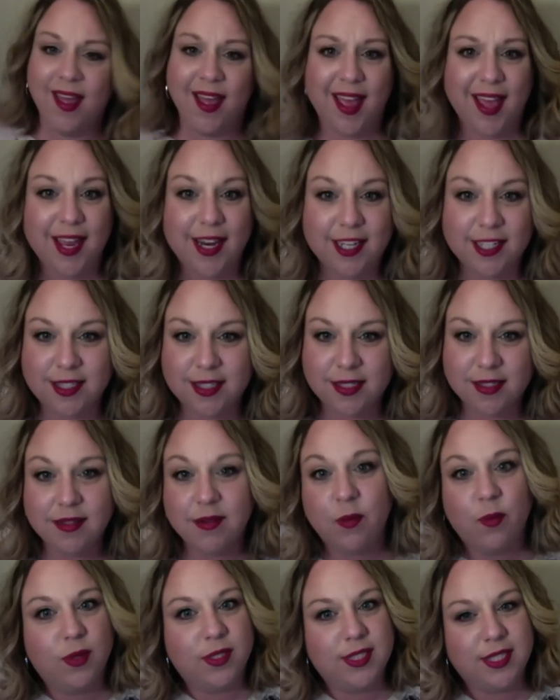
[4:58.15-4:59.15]
And it's,
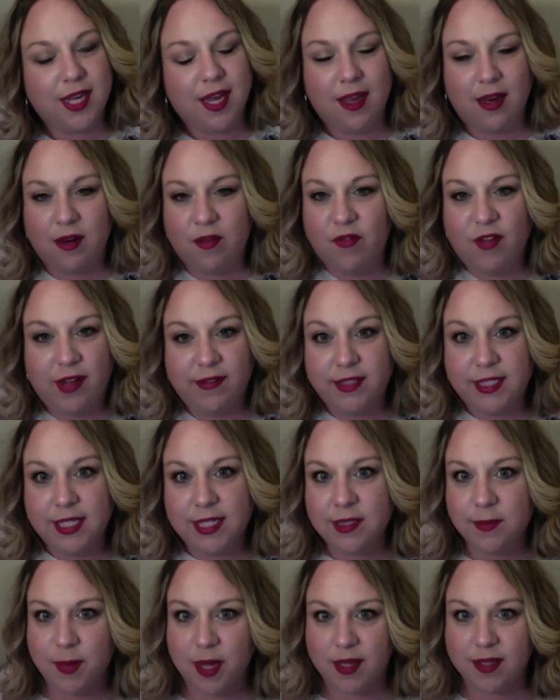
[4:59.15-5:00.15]
once again,
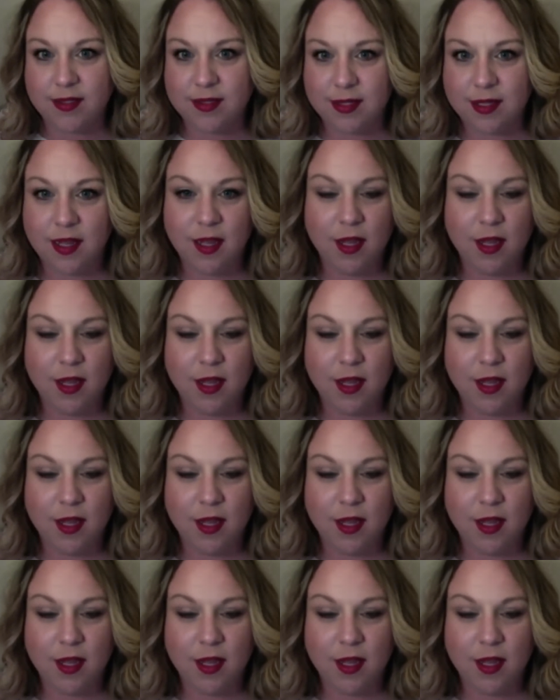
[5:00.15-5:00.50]
$5-6.